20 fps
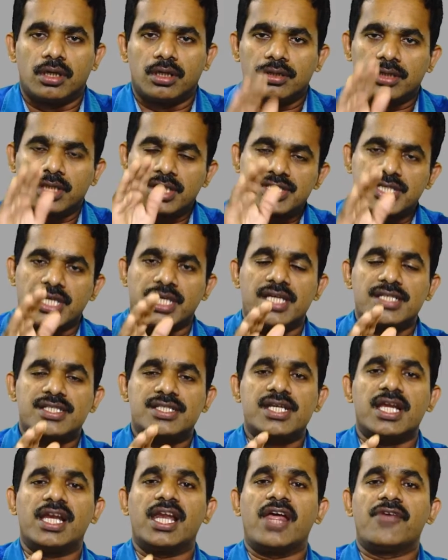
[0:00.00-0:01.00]
The G S
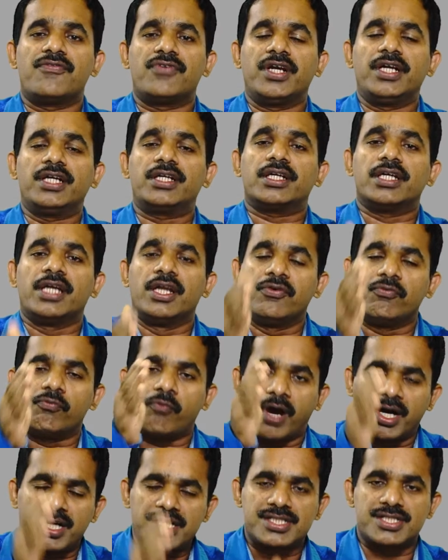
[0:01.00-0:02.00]
T levied in
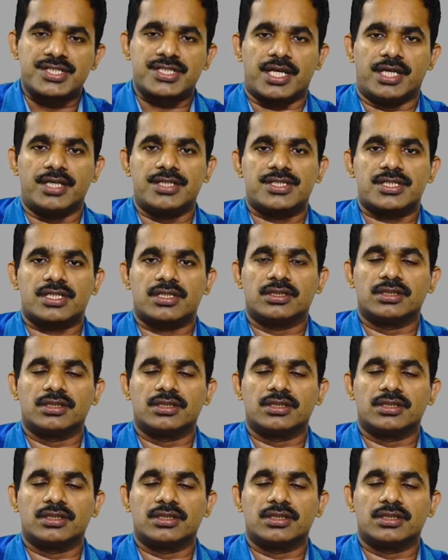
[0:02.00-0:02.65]
one stage